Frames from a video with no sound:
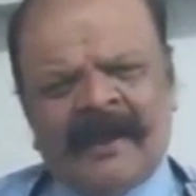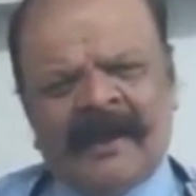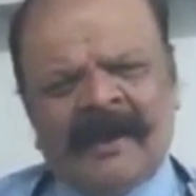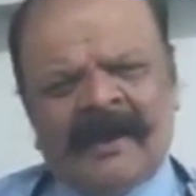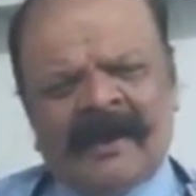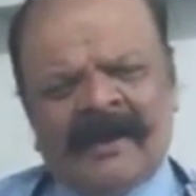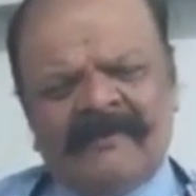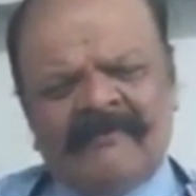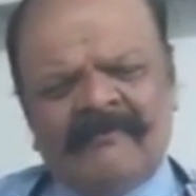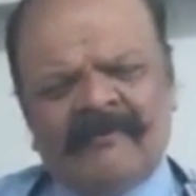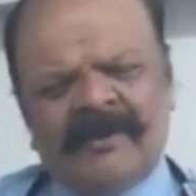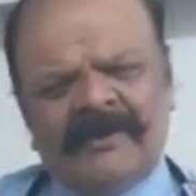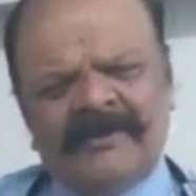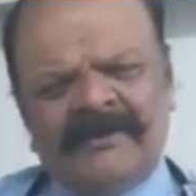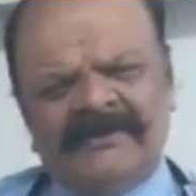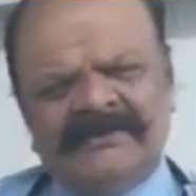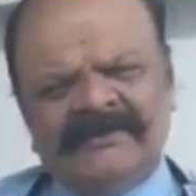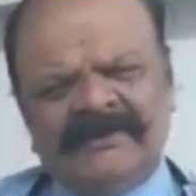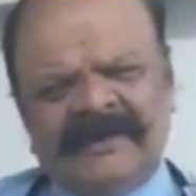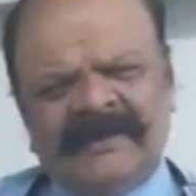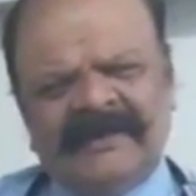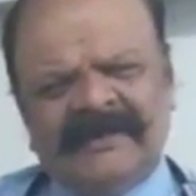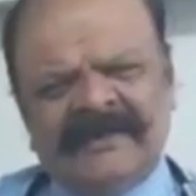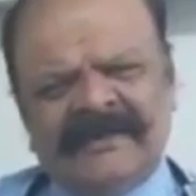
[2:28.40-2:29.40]
and what is
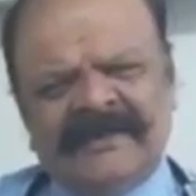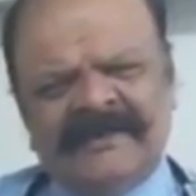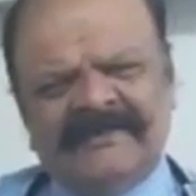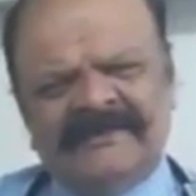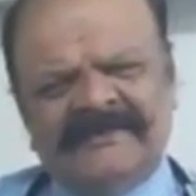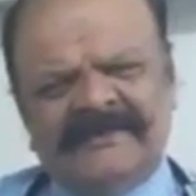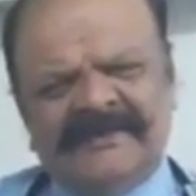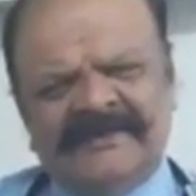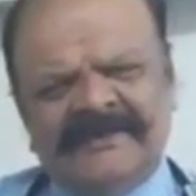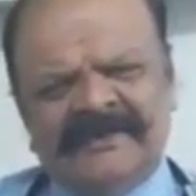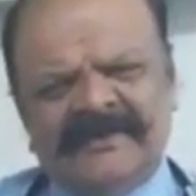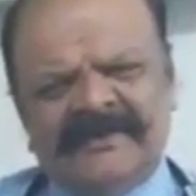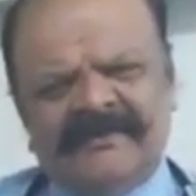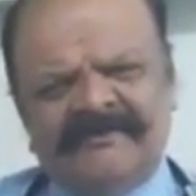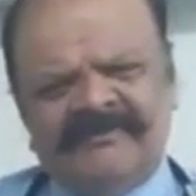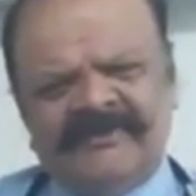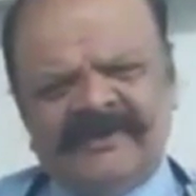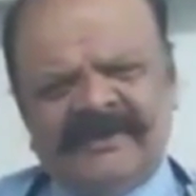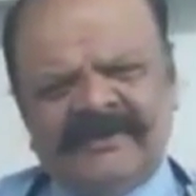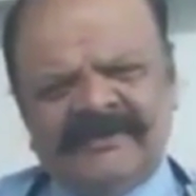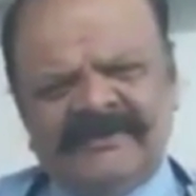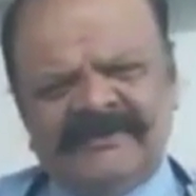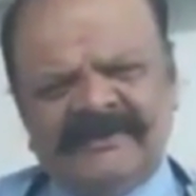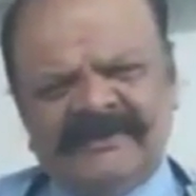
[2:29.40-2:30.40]
the intensity of the
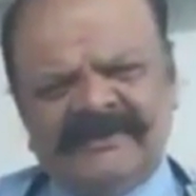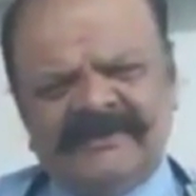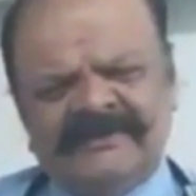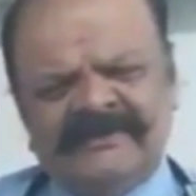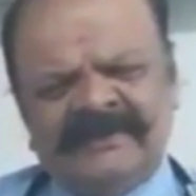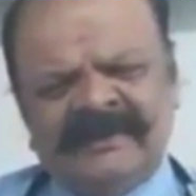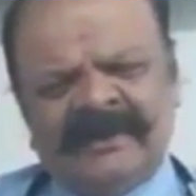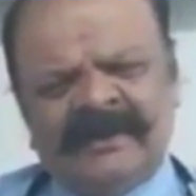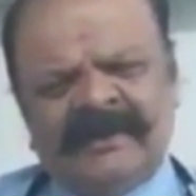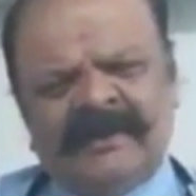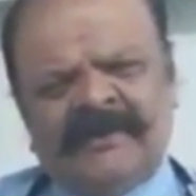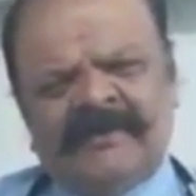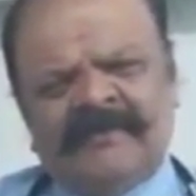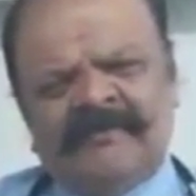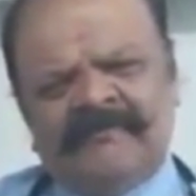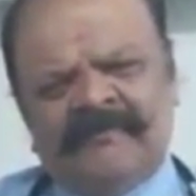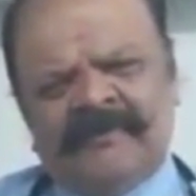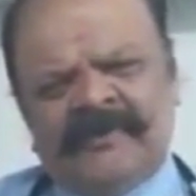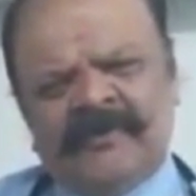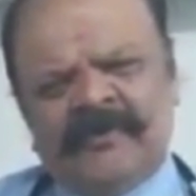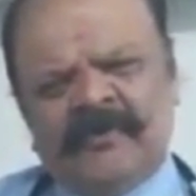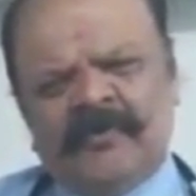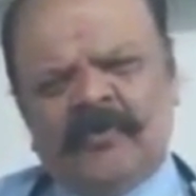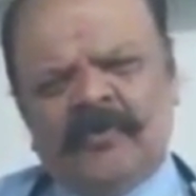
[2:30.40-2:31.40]
disease.
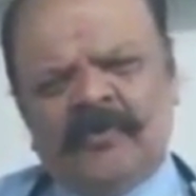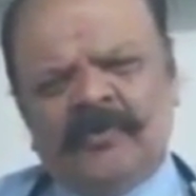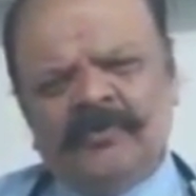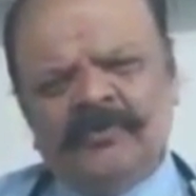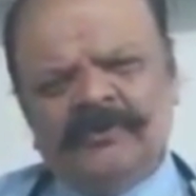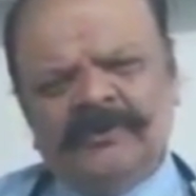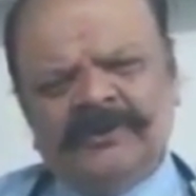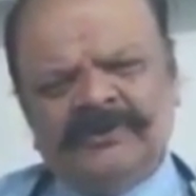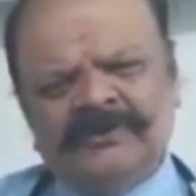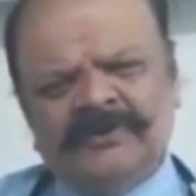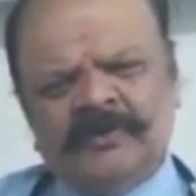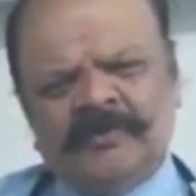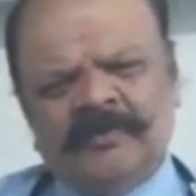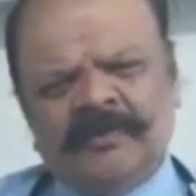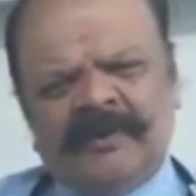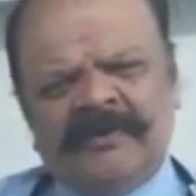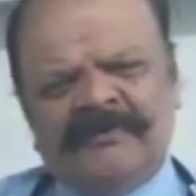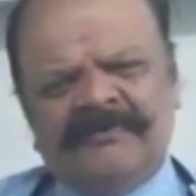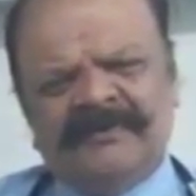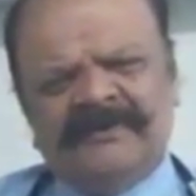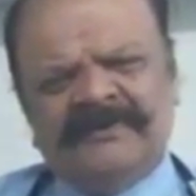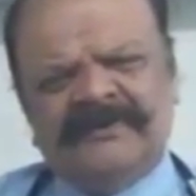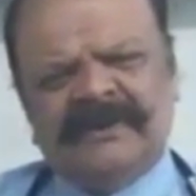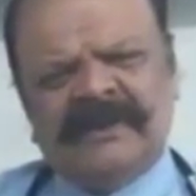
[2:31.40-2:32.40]
When you go to the
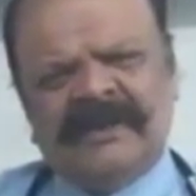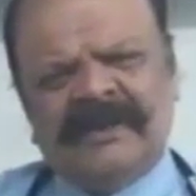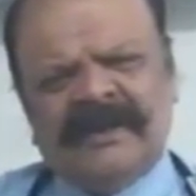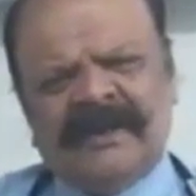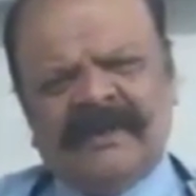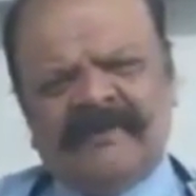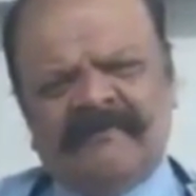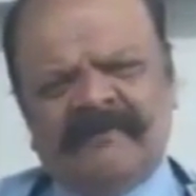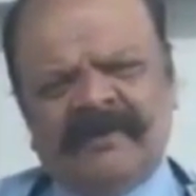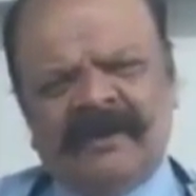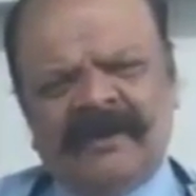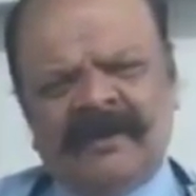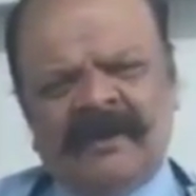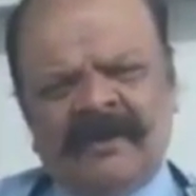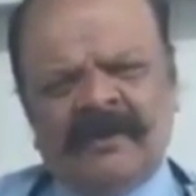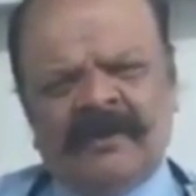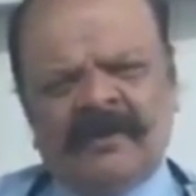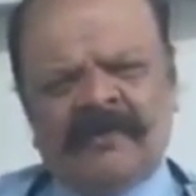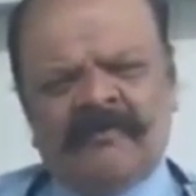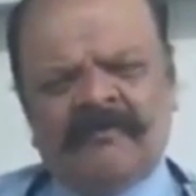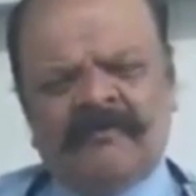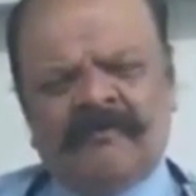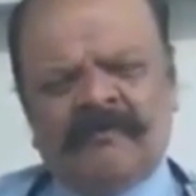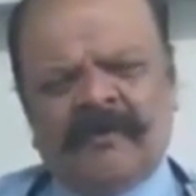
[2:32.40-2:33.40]
superficial level,
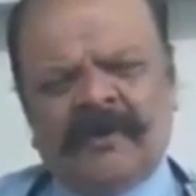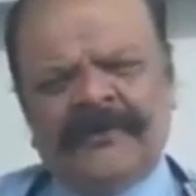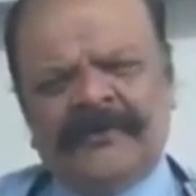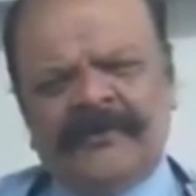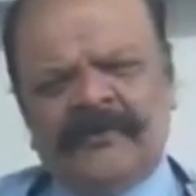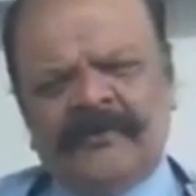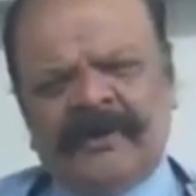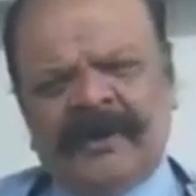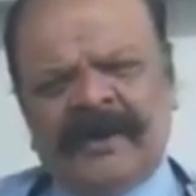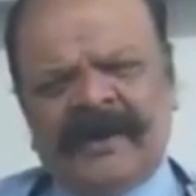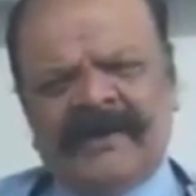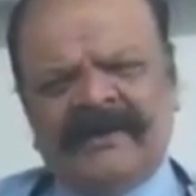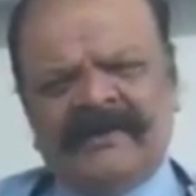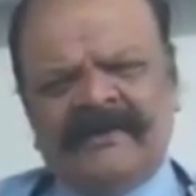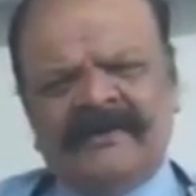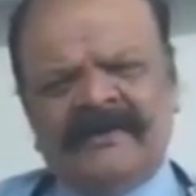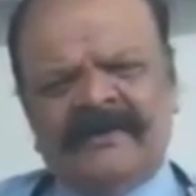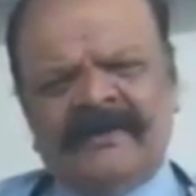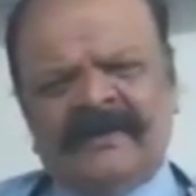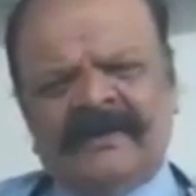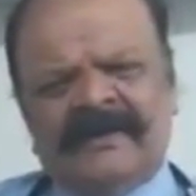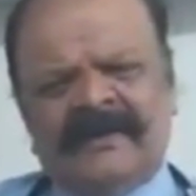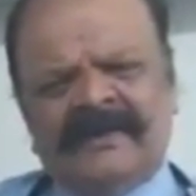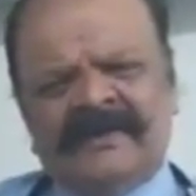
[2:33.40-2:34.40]
what you get
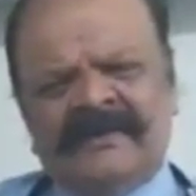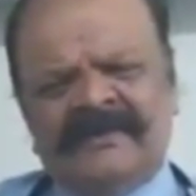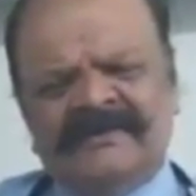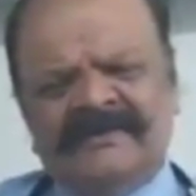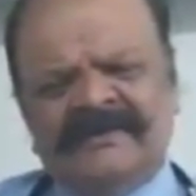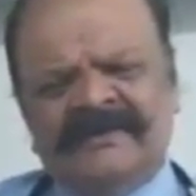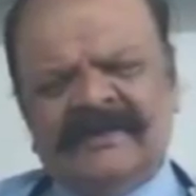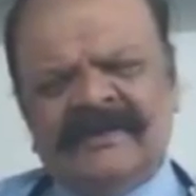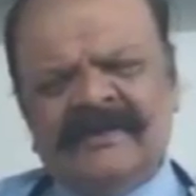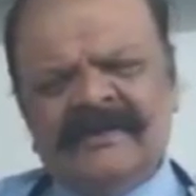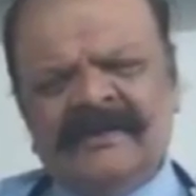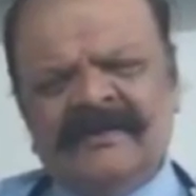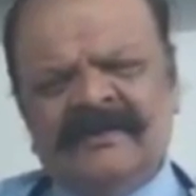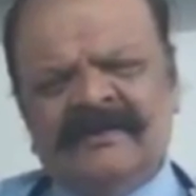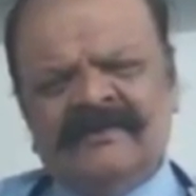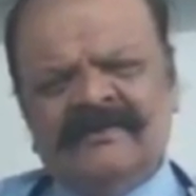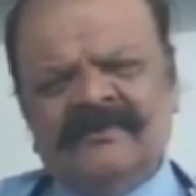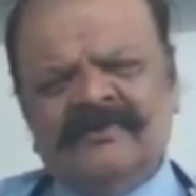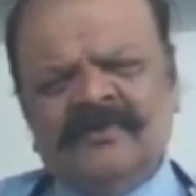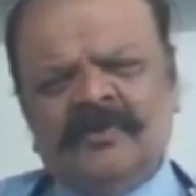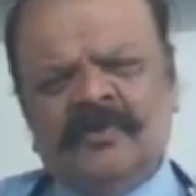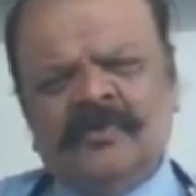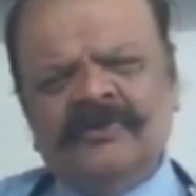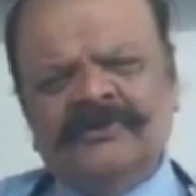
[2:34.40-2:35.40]
is the
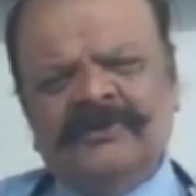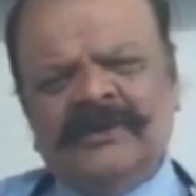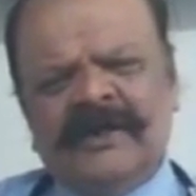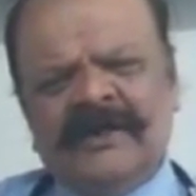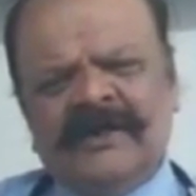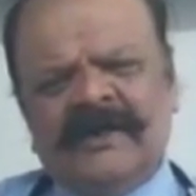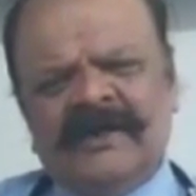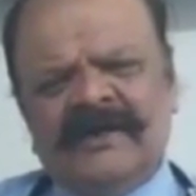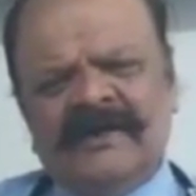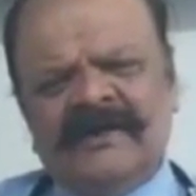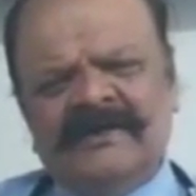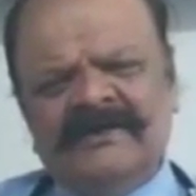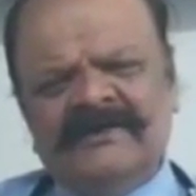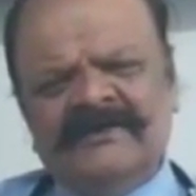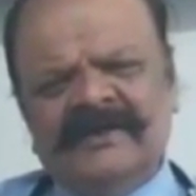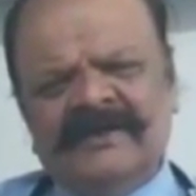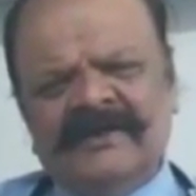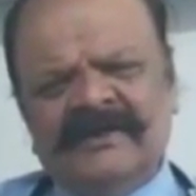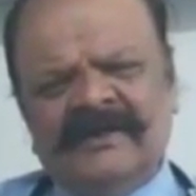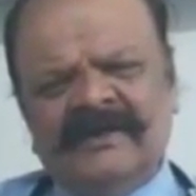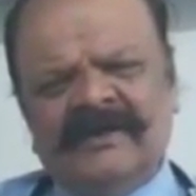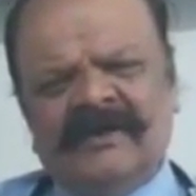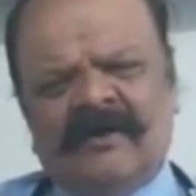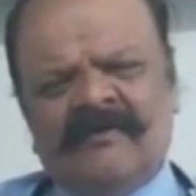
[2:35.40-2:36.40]
dosha
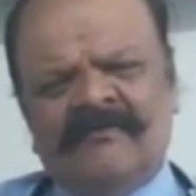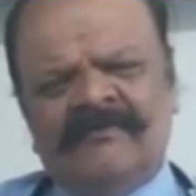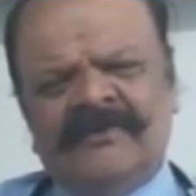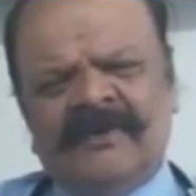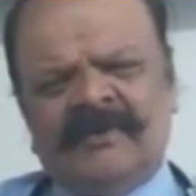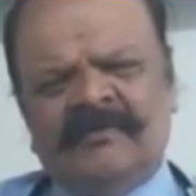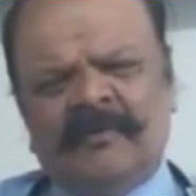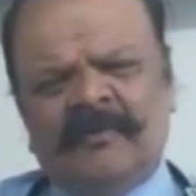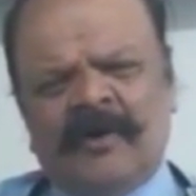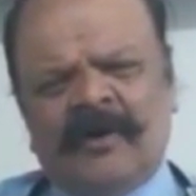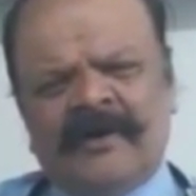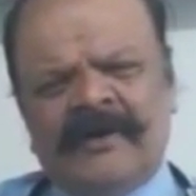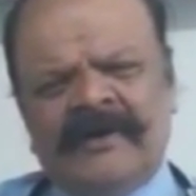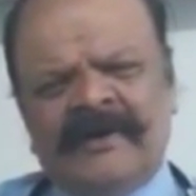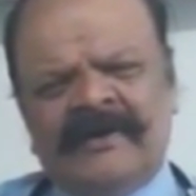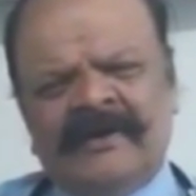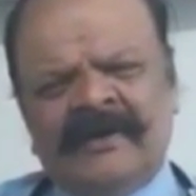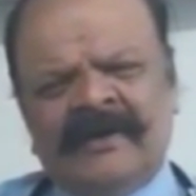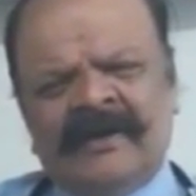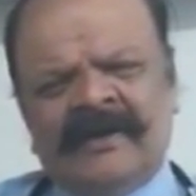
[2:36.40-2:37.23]
condition of the body.